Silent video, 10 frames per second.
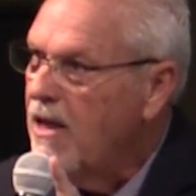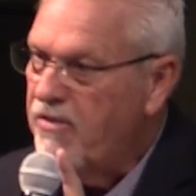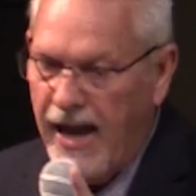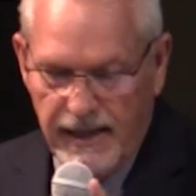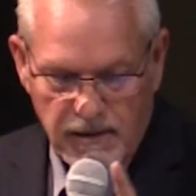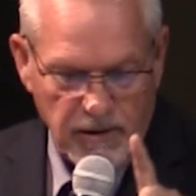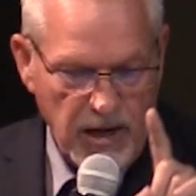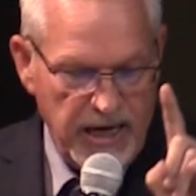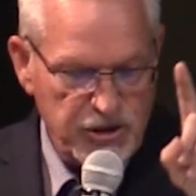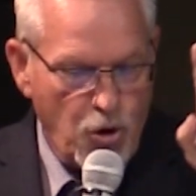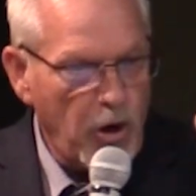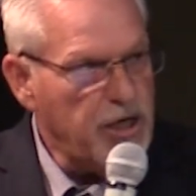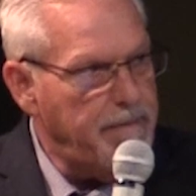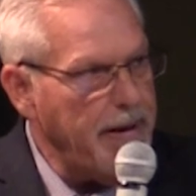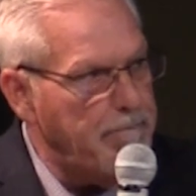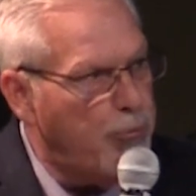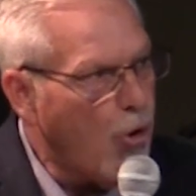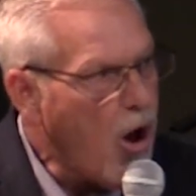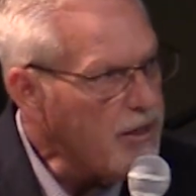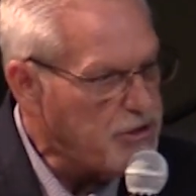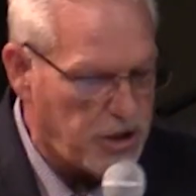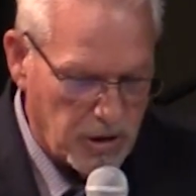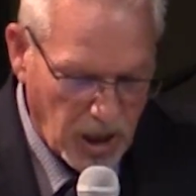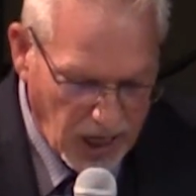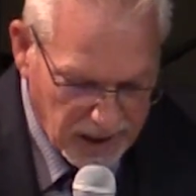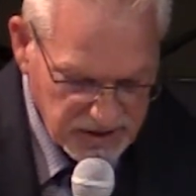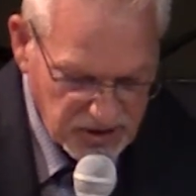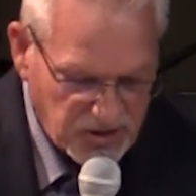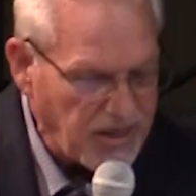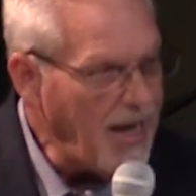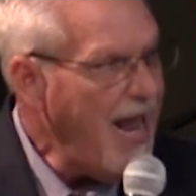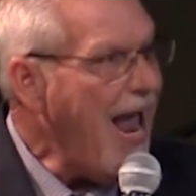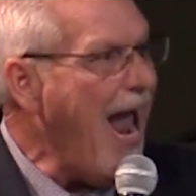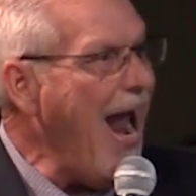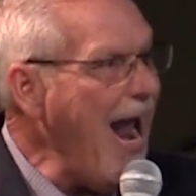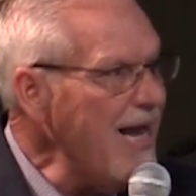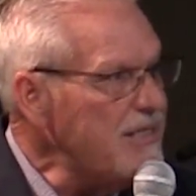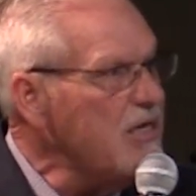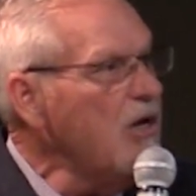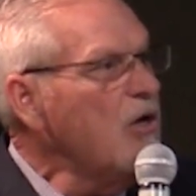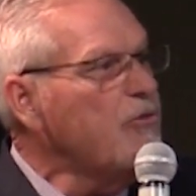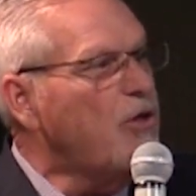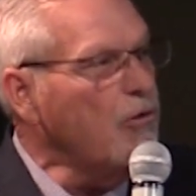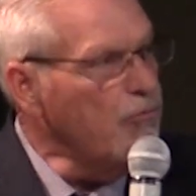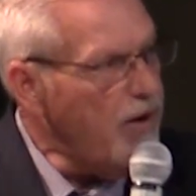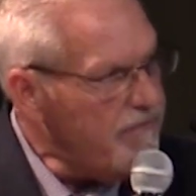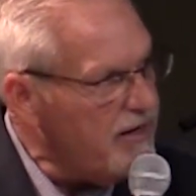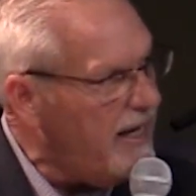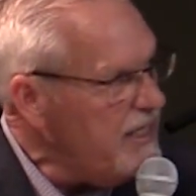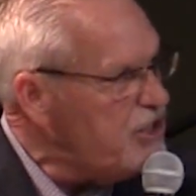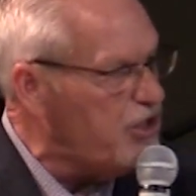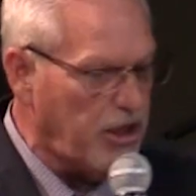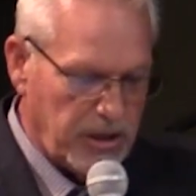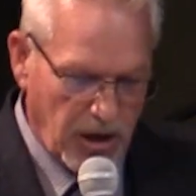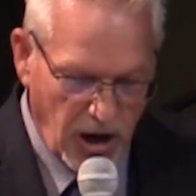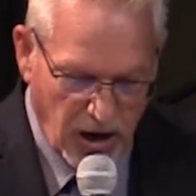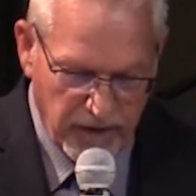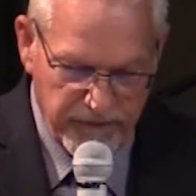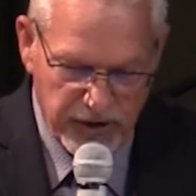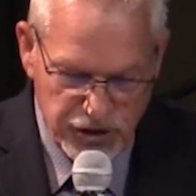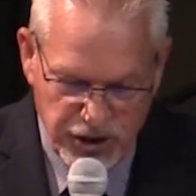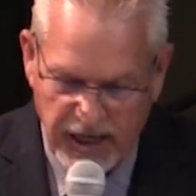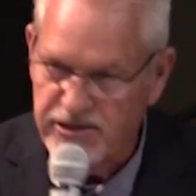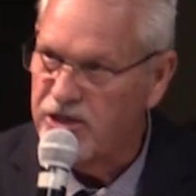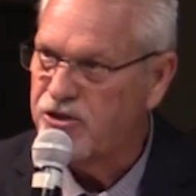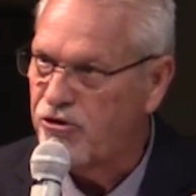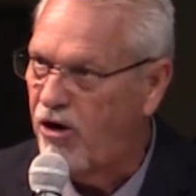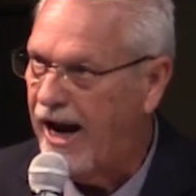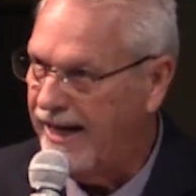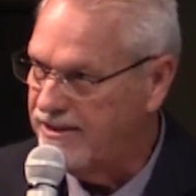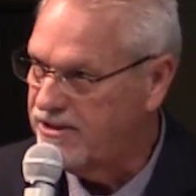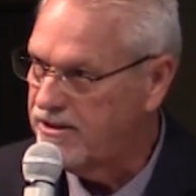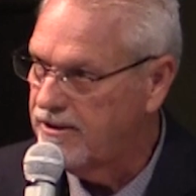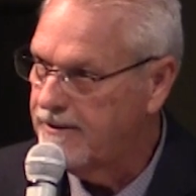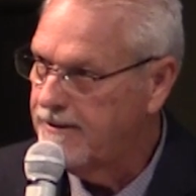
that is going to be brought to us at the revelation of Jesus Christ.